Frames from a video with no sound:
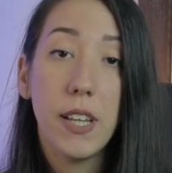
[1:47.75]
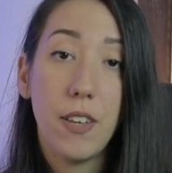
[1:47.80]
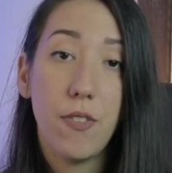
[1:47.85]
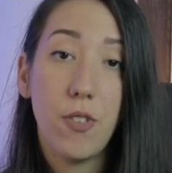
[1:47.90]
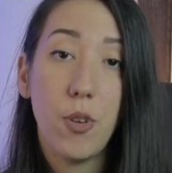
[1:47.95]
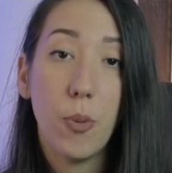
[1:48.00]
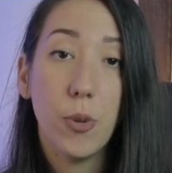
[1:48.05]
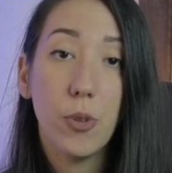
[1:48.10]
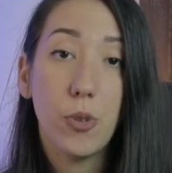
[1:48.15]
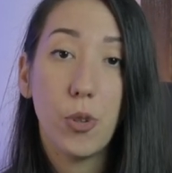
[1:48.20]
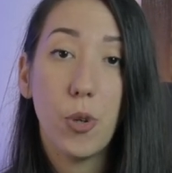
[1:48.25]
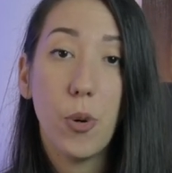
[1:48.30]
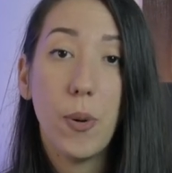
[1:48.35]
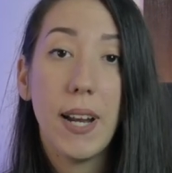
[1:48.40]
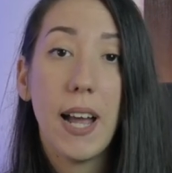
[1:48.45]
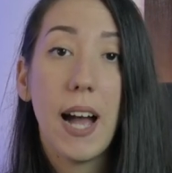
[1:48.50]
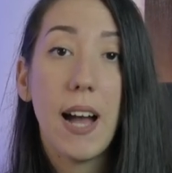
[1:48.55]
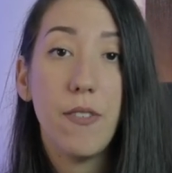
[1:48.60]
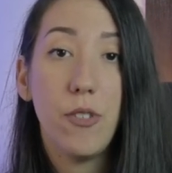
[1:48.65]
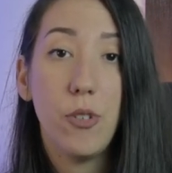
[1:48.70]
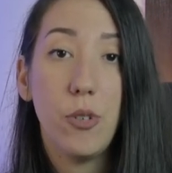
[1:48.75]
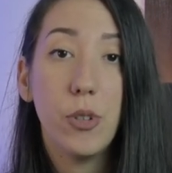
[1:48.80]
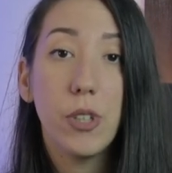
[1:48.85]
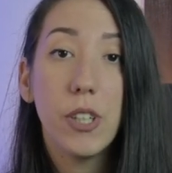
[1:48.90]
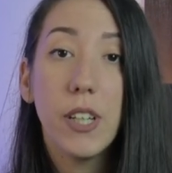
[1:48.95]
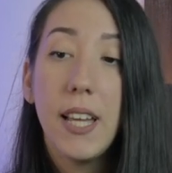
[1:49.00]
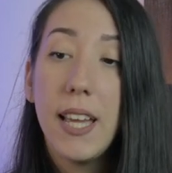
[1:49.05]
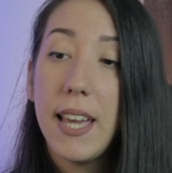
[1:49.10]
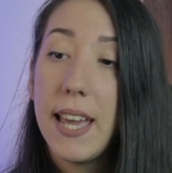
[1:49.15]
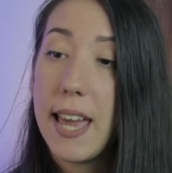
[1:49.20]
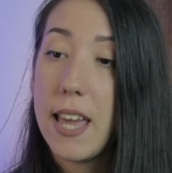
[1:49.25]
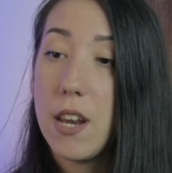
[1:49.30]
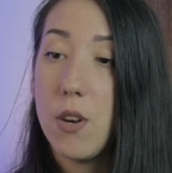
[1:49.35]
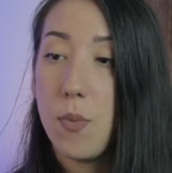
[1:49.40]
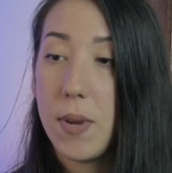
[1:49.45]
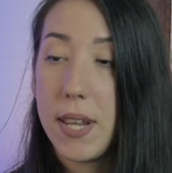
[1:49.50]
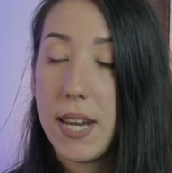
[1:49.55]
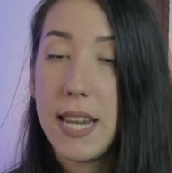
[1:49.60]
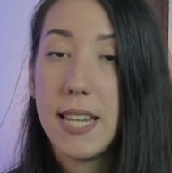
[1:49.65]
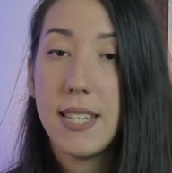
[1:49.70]
If you want to go and have a look
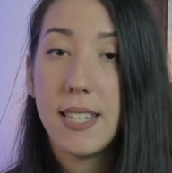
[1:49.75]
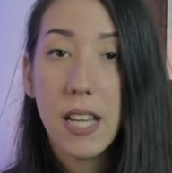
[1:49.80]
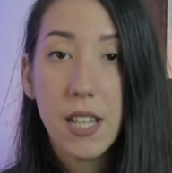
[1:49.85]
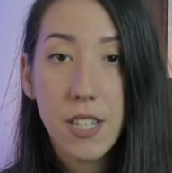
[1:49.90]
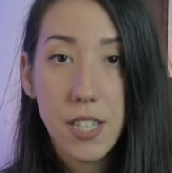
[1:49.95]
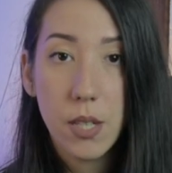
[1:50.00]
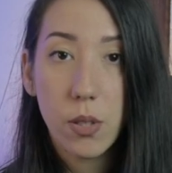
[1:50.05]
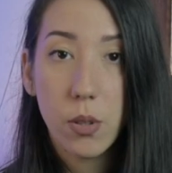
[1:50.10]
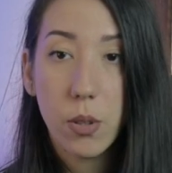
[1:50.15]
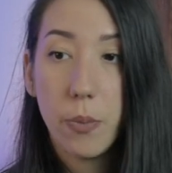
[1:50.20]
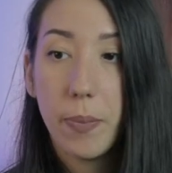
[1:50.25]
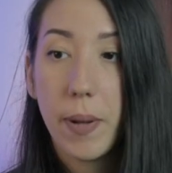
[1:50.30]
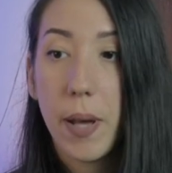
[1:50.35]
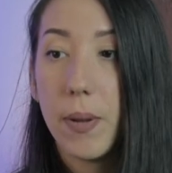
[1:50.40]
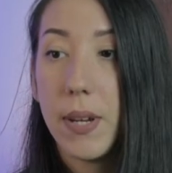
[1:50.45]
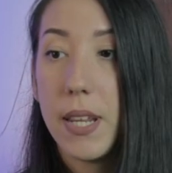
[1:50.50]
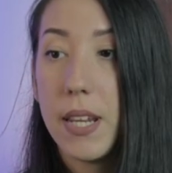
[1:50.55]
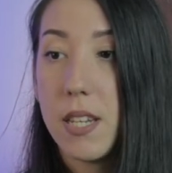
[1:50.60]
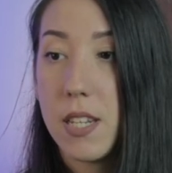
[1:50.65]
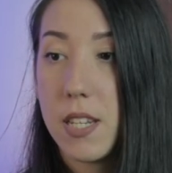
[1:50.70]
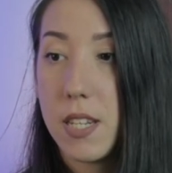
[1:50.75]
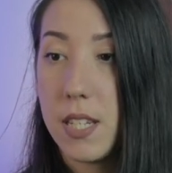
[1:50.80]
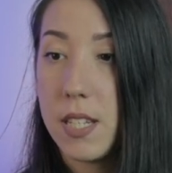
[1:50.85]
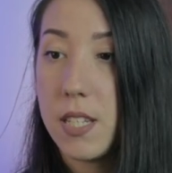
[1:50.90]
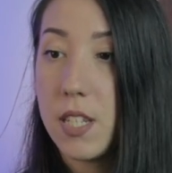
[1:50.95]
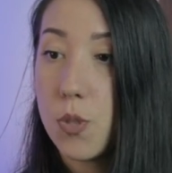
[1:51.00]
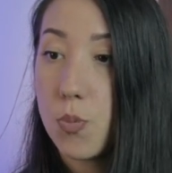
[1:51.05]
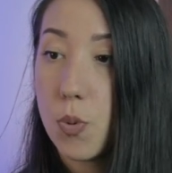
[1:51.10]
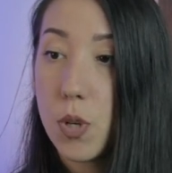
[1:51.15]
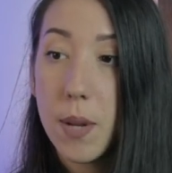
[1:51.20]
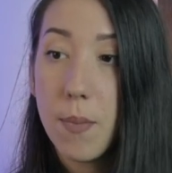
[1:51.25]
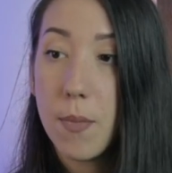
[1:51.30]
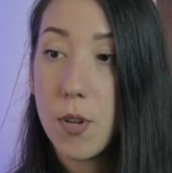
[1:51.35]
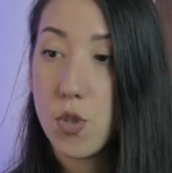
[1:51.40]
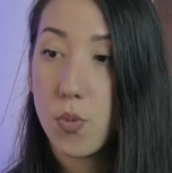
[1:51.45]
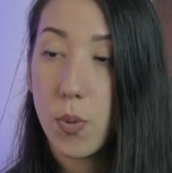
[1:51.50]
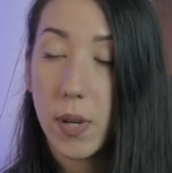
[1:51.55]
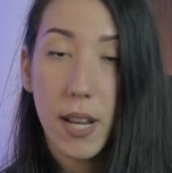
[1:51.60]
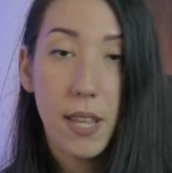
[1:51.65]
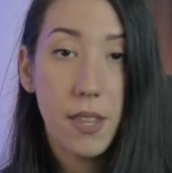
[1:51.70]
and read his article about it, this is pretty
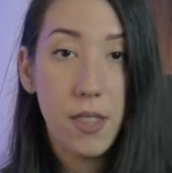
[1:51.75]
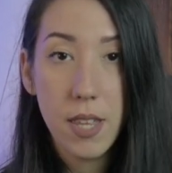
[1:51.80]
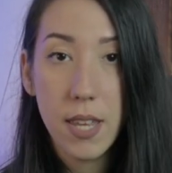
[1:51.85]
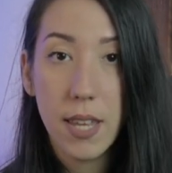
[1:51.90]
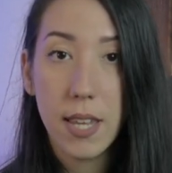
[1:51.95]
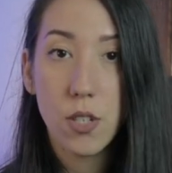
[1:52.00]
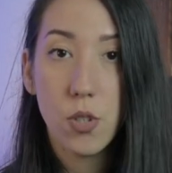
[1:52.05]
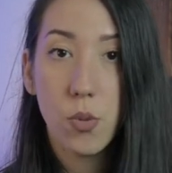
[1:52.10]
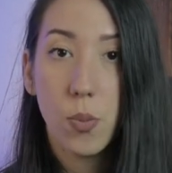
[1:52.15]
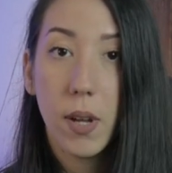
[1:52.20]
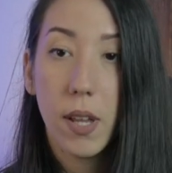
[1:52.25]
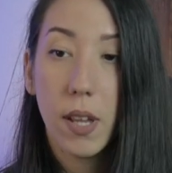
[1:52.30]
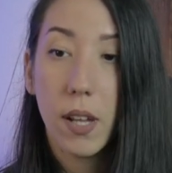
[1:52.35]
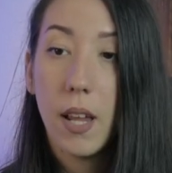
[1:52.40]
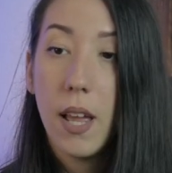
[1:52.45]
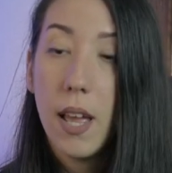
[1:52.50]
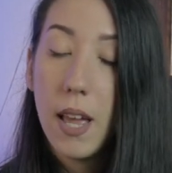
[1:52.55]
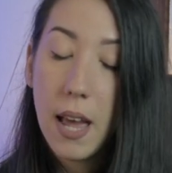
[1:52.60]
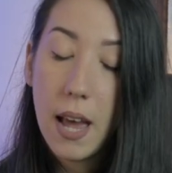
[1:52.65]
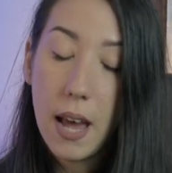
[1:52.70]
much what I think as well.